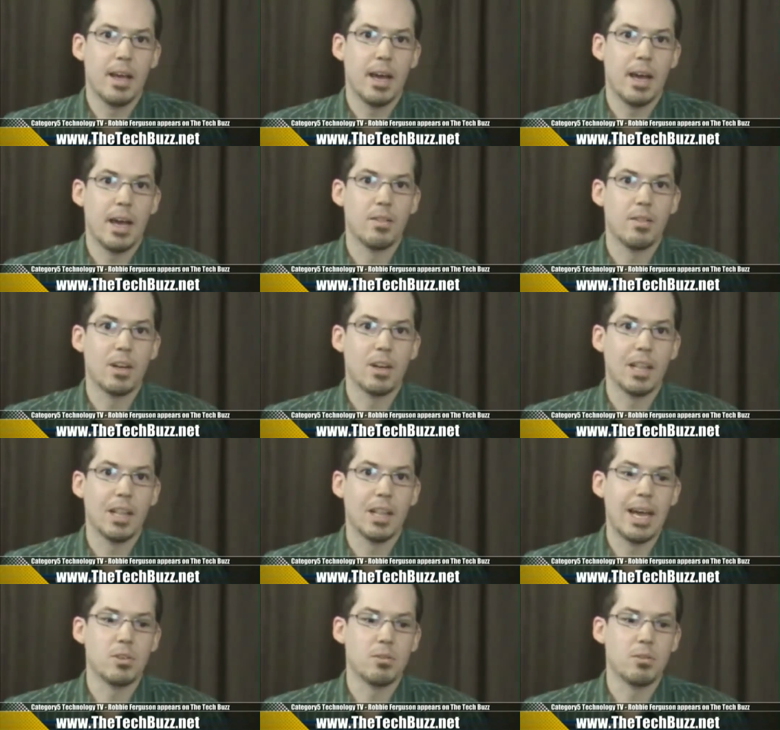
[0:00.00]
uh, that
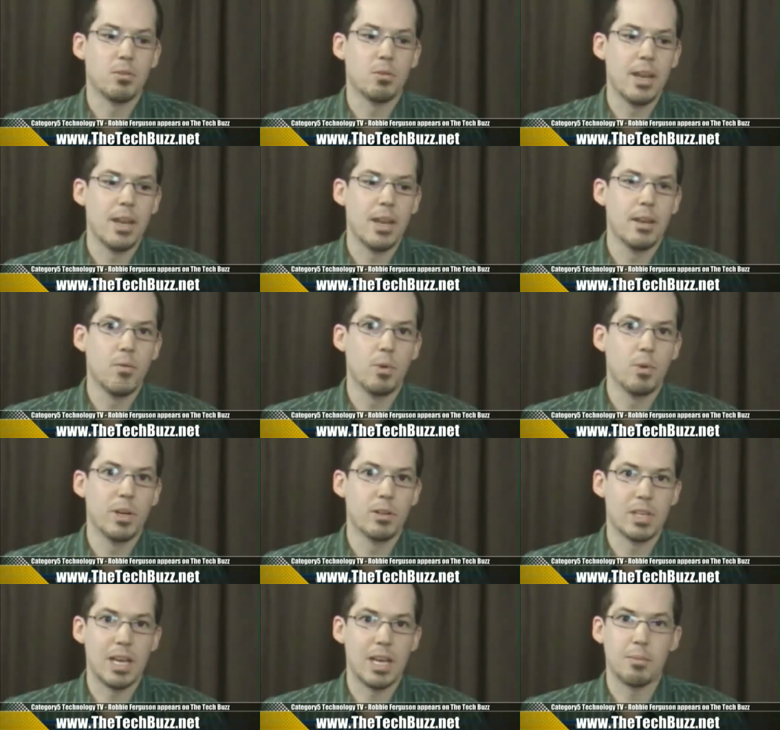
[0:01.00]
allows you to run
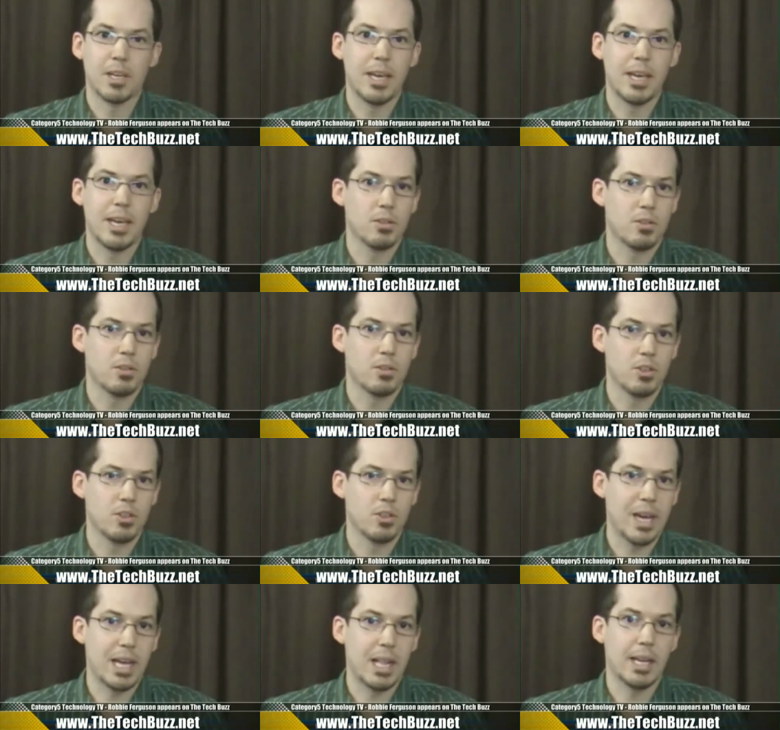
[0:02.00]
Windows applications
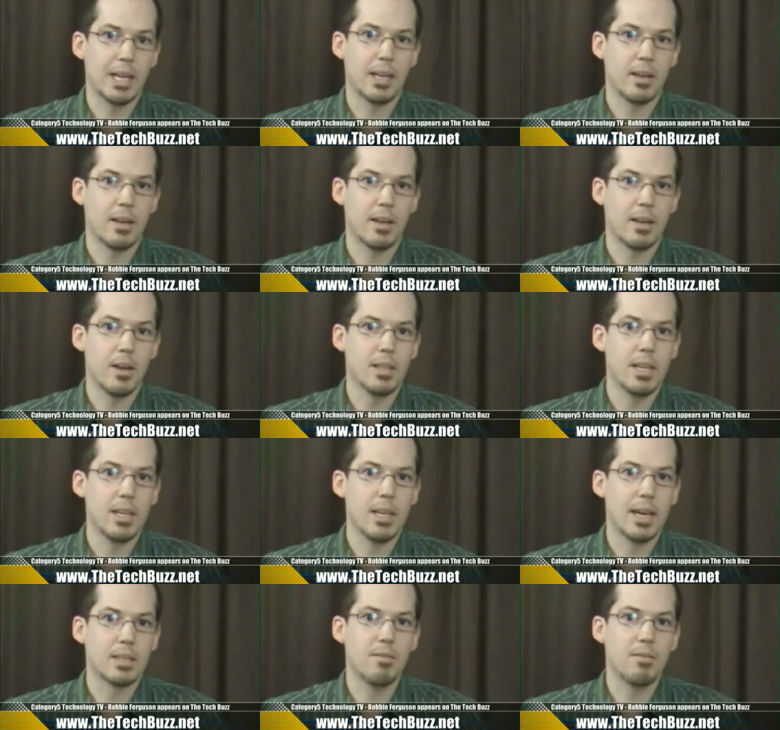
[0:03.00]
just by clicking on the
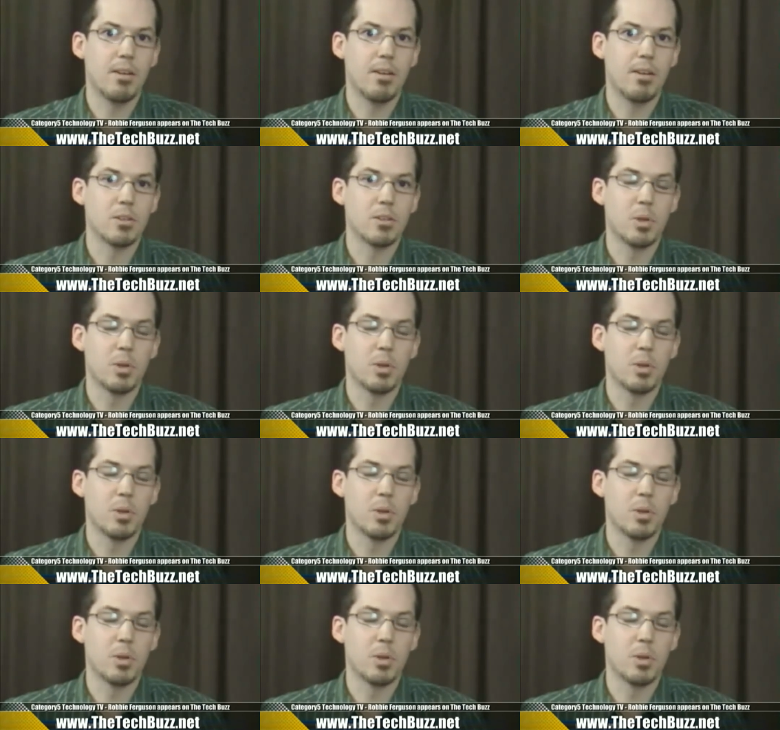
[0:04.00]
exe files.